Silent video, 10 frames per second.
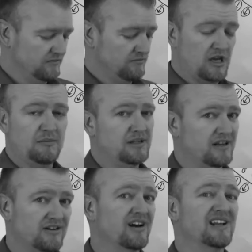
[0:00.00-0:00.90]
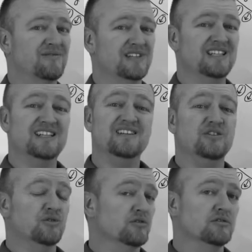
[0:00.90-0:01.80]
Maybe they're not even in
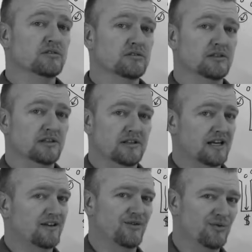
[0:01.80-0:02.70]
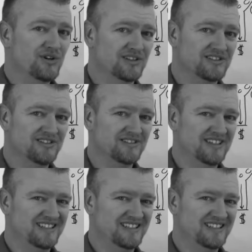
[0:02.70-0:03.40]
your neck of the woods.